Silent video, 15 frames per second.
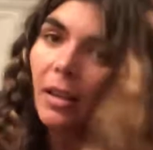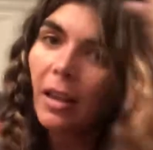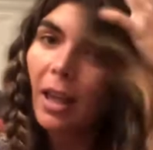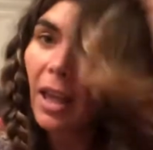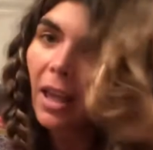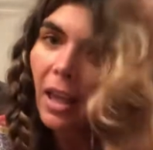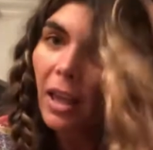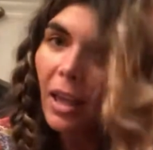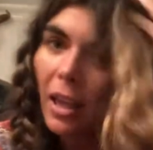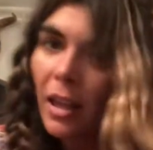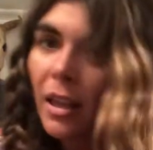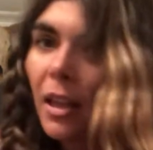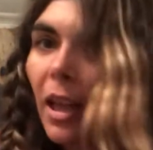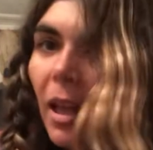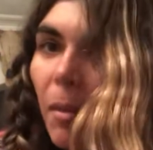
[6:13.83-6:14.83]

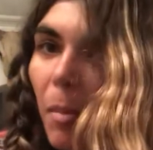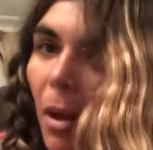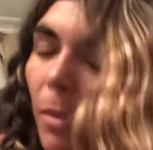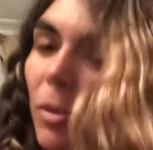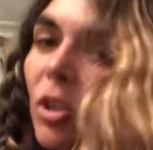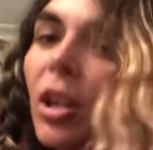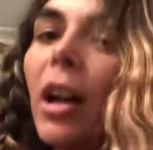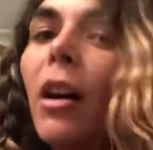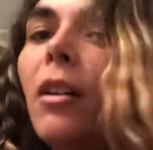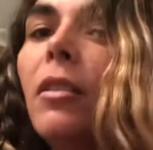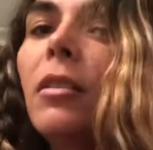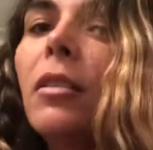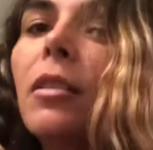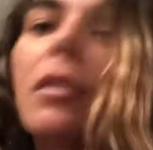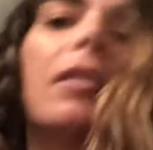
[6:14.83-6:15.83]
Hey,
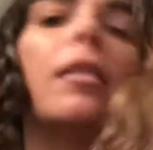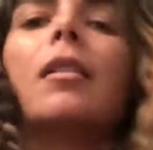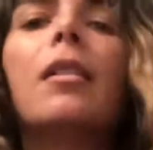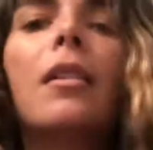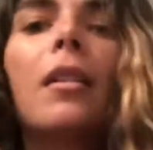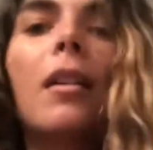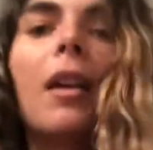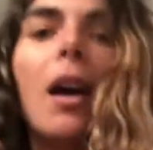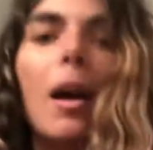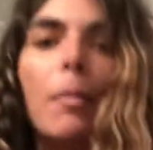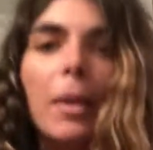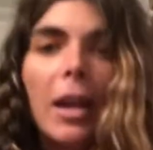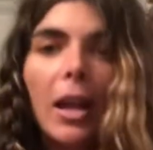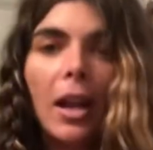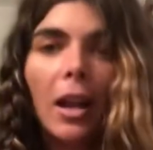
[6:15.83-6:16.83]
bombshell. I
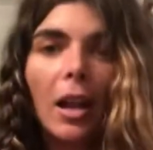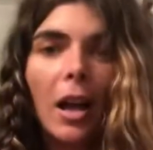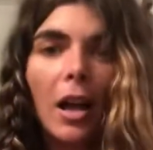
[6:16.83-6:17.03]
mean,